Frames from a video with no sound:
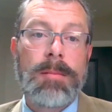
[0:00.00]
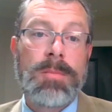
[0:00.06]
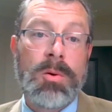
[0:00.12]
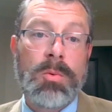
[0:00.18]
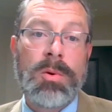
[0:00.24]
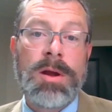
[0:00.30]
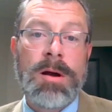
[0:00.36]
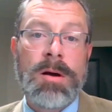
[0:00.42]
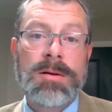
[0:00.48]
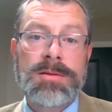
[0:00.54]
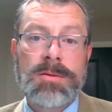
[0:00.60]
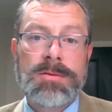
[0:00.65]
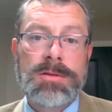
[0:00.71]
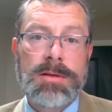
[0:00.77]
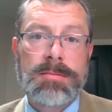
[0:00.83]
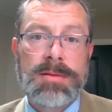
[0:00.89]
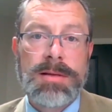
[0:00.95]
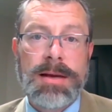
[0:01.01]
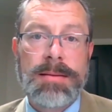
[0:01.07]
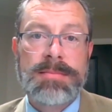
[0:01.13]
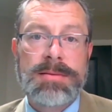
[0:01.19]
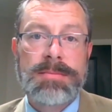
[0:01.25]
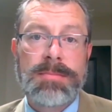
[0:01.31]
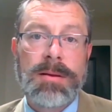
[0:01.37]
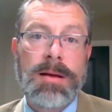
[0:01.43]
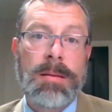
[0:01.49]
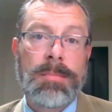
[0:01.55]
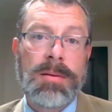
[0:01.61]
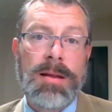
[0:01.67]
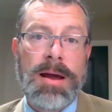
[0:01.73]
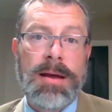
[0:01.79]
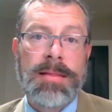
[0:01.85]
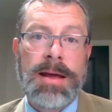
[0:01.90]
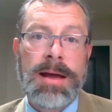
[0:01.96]
But we also sometimes
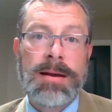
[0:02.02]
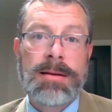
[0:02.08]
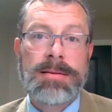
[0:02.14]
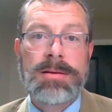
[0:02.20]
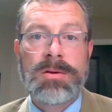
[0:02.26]
apply that